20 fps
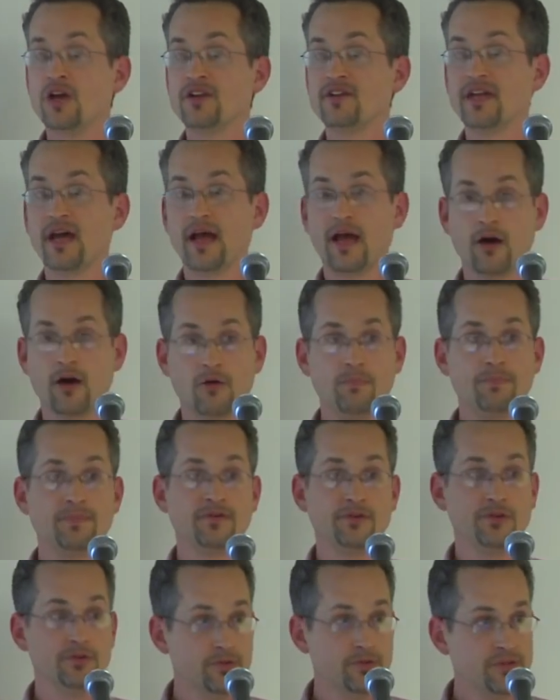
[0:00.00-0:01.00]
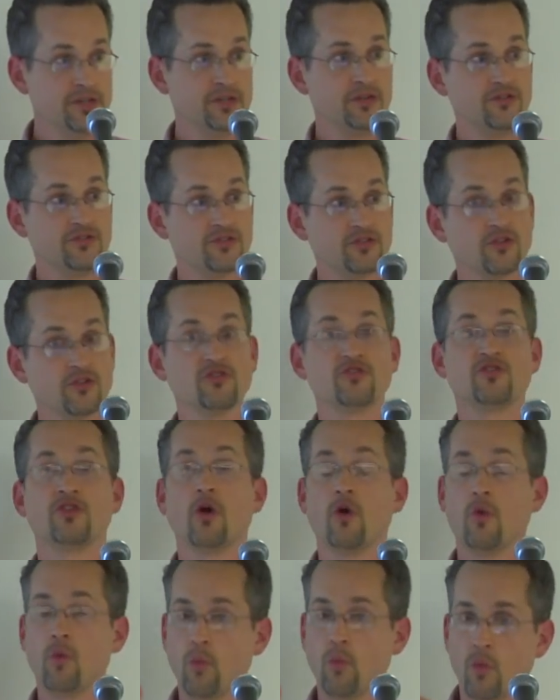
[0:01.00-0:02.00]
to help new users
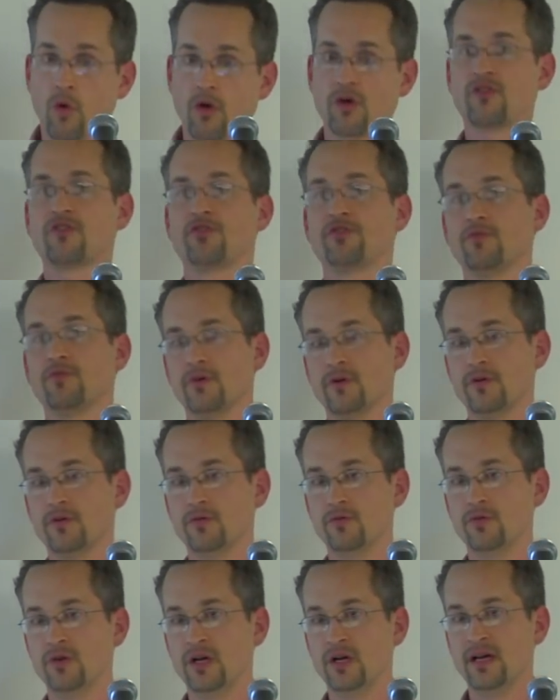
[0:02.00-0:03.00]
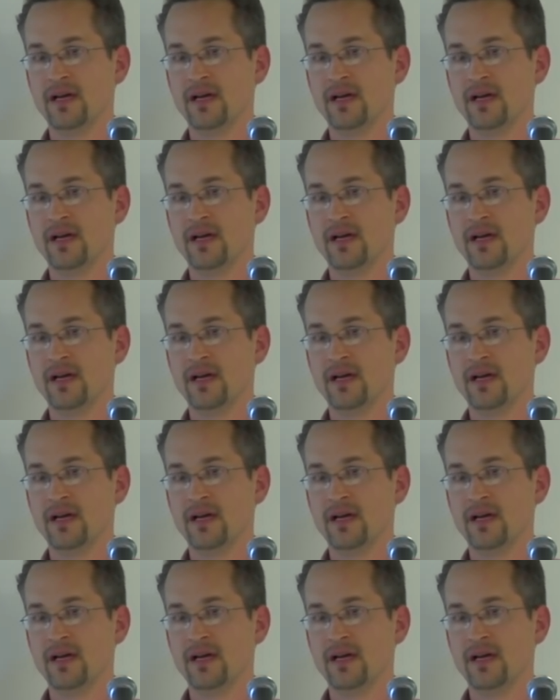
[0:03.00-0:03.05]
work through